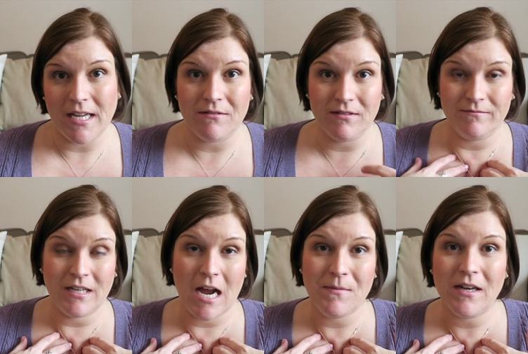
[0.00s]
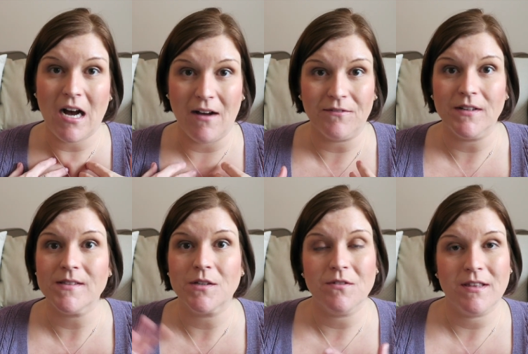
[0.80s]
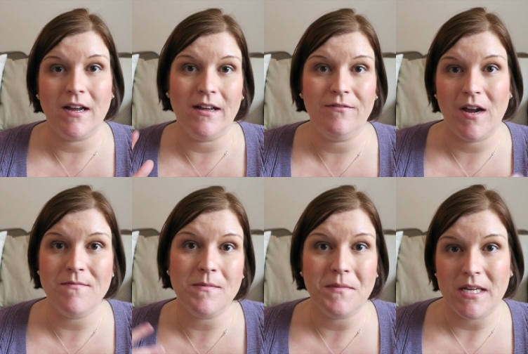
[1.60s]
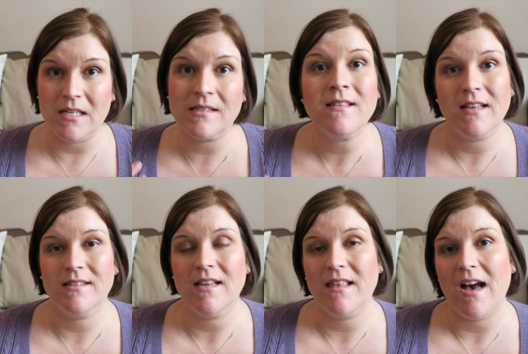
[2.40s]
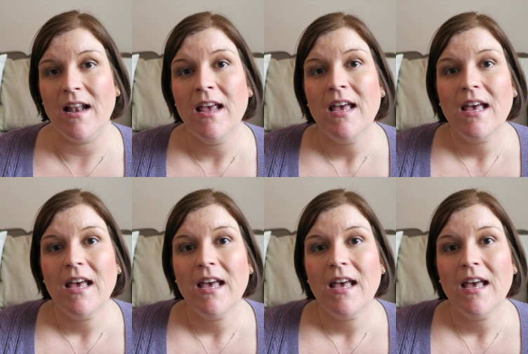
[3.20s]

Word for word: like when I'm in conference or if I'm in meetings and things like that,